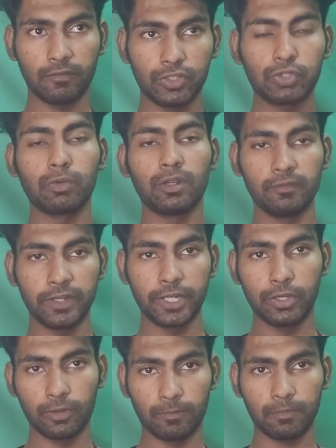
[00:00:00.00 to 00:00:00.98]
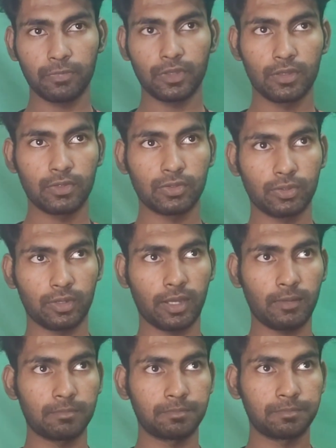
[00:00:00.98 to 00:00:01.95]
visual video. So
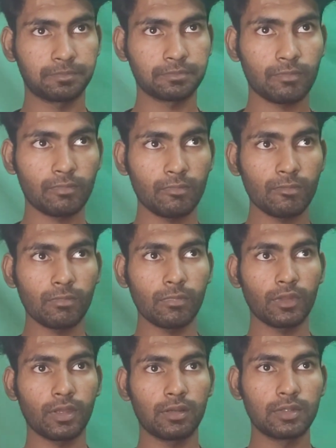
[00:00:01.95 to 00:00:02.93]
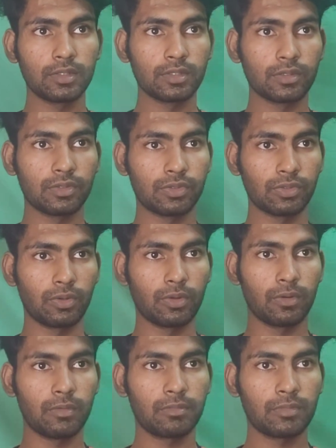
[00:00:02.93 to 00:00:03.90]
yeah,
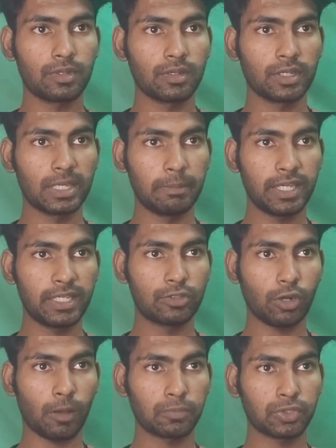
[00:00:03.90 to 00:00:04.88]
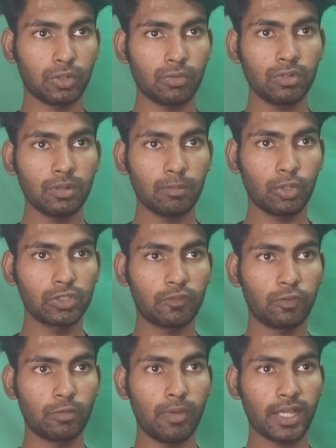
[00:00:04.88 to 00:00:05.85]
so Kimmich drops down, both
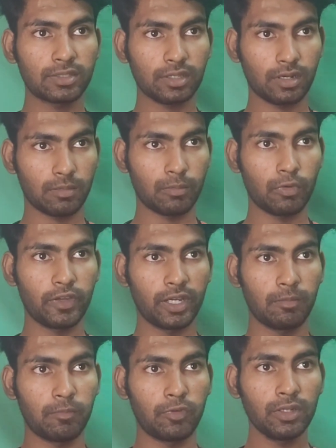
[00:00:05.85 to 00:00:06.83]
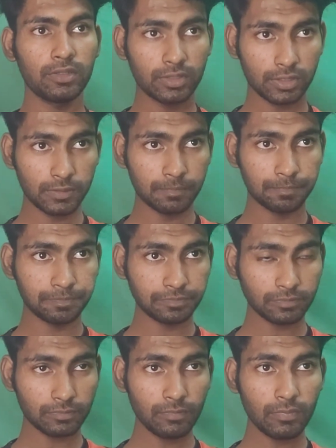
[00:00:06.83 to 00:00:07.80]
the fullbacks are moving upwards.
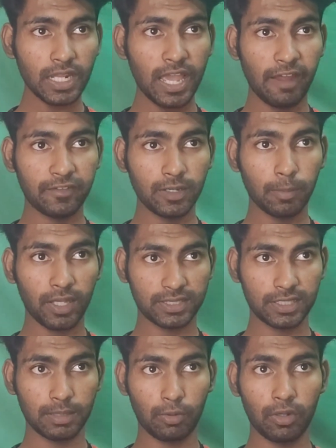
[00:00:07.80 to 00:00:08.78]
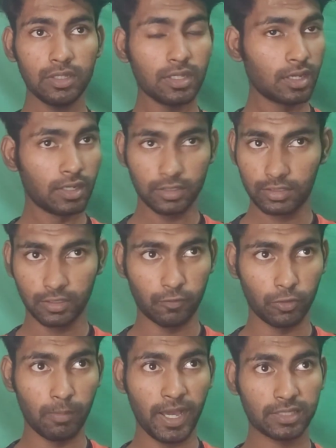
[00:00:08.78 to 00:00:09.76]
After passing the ball, the
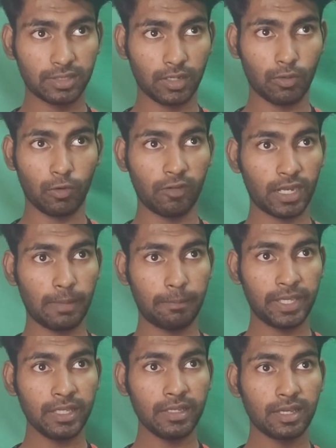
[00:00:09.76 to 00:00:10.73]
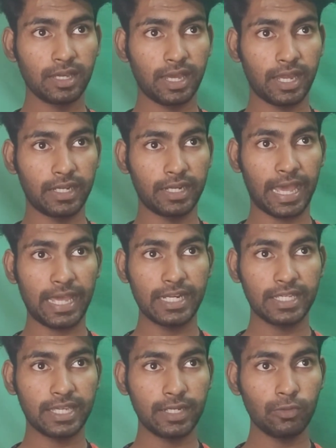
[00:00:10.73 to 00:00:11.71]
fullbacks are overlapping, and
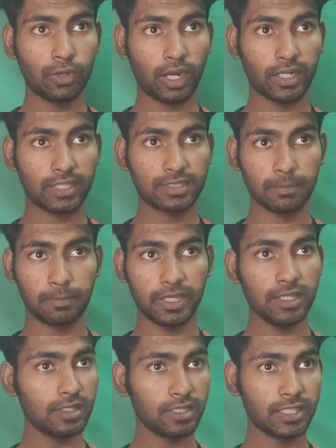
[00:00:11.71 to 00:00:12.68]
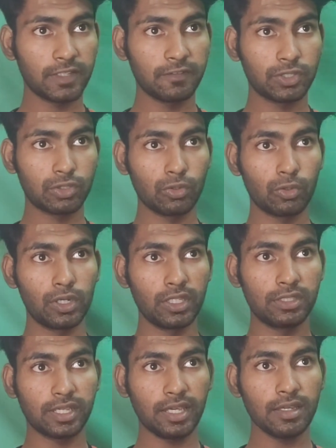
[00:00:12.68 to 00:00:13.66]
Harry Kane, who conducts the play, gives to
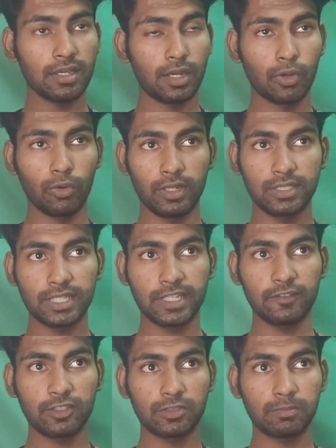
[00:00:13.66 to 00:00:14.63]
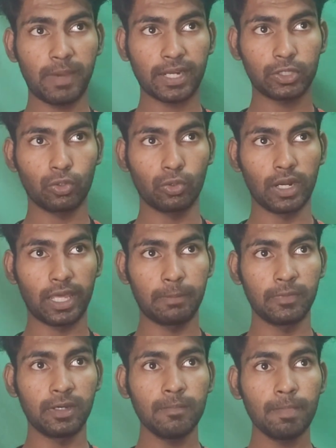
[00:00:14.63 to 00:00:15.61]
Olise. Olise gives back to
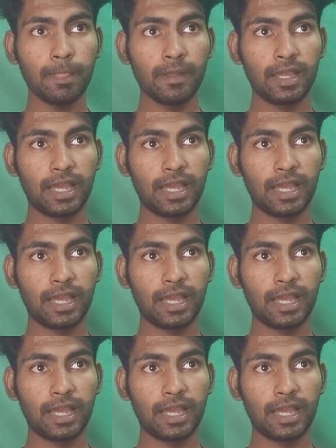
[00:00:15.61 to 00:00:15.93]
Laimer,